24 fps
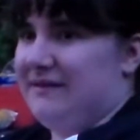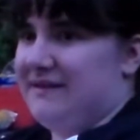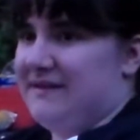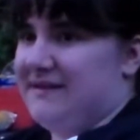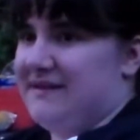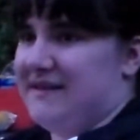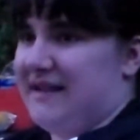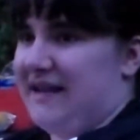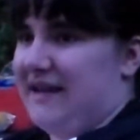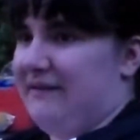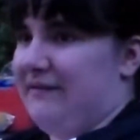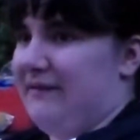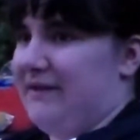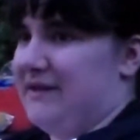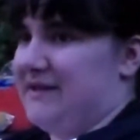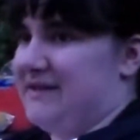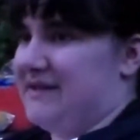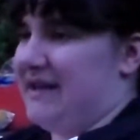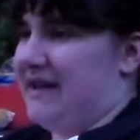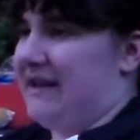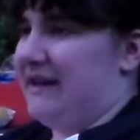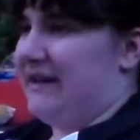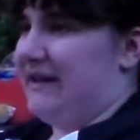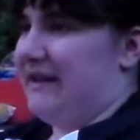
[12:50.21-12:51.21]
side events
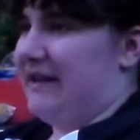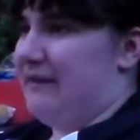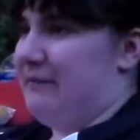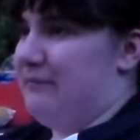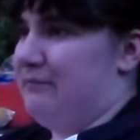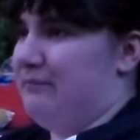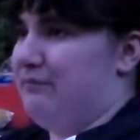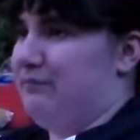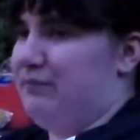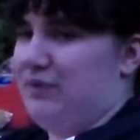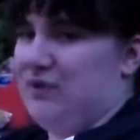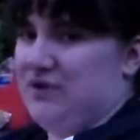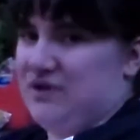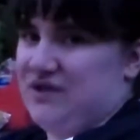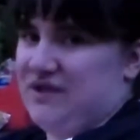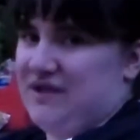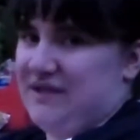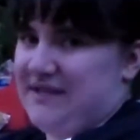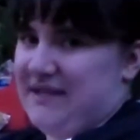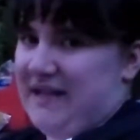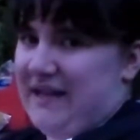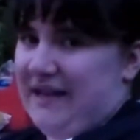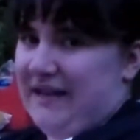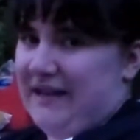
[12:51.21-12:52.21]
kind of get pushed
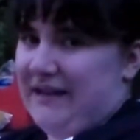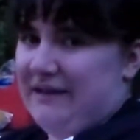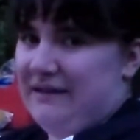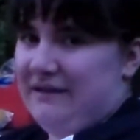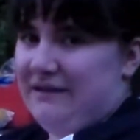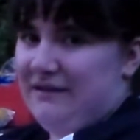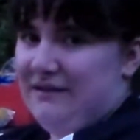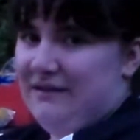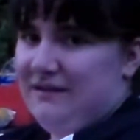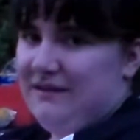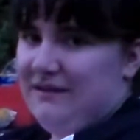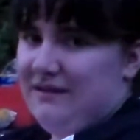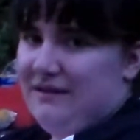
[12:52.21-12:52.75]
aside.